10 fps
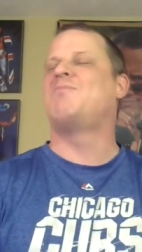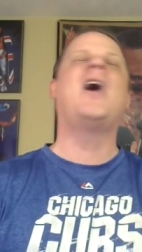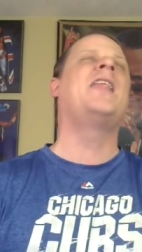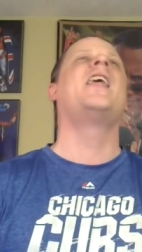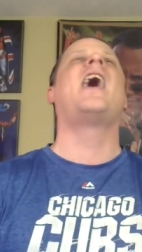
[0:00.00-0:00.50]

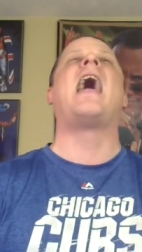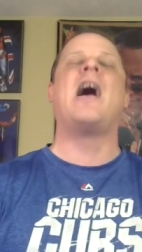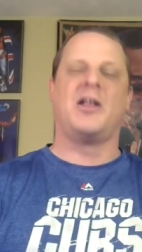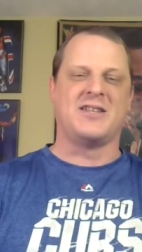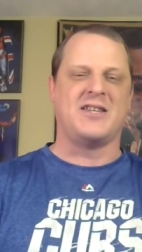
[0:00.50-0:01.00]
when the
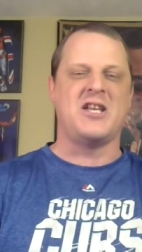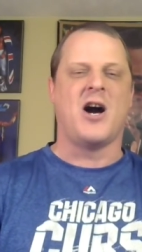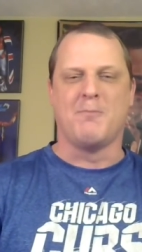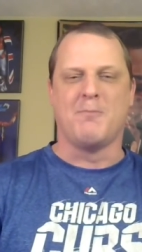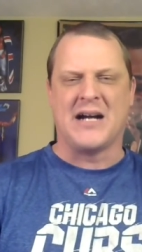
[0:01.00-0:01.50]
hell did the
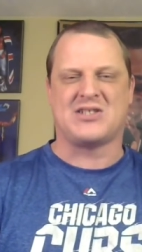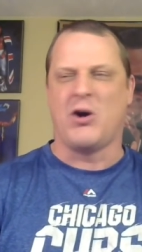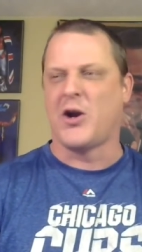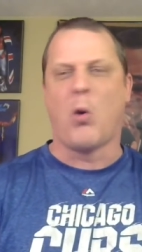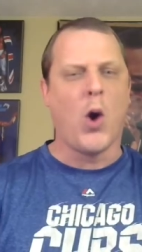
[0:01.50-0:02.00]
Young Bucks
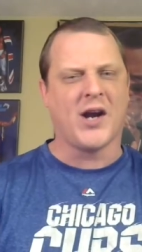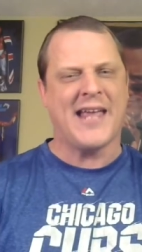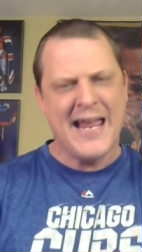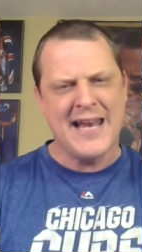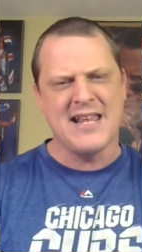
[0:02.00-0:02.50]
know how to work
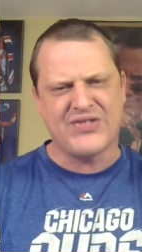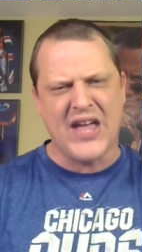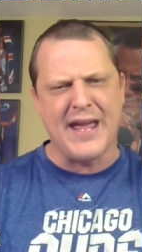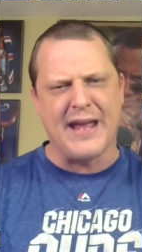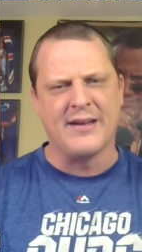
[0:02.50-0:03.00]

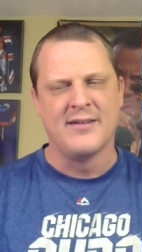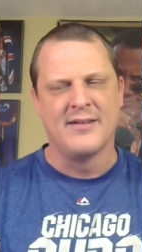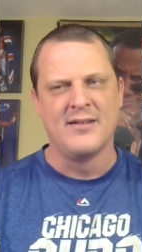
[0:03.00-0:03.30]
anything?